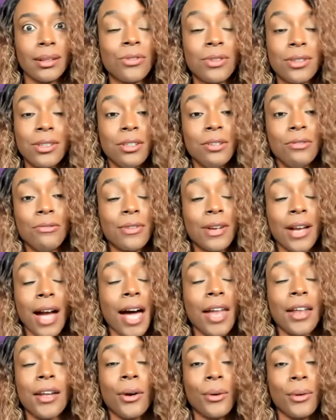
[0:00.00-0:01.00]
You've
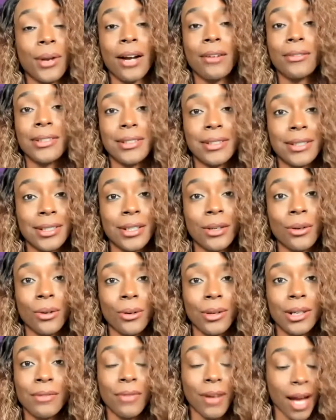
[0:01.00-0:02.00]
got to go down to
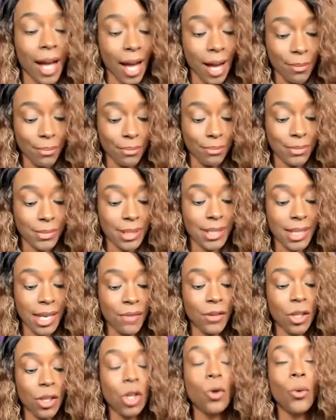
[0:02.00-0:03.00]
zero. Even I'm
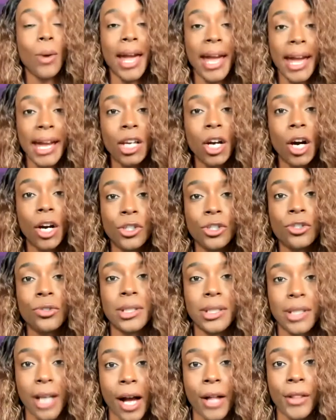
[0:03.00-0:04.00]
giving you
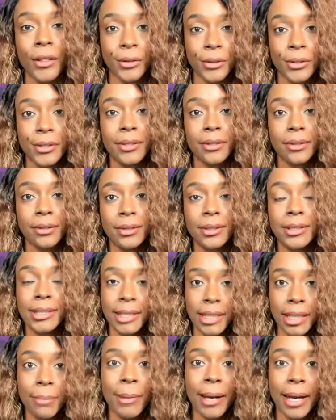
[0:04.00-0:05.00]
$800,
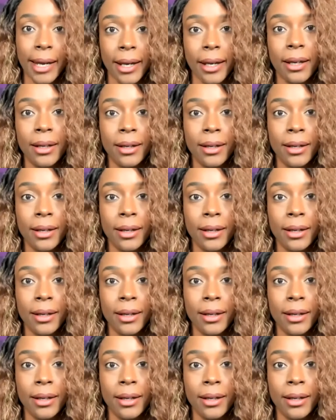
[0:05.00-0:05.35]
Citibank.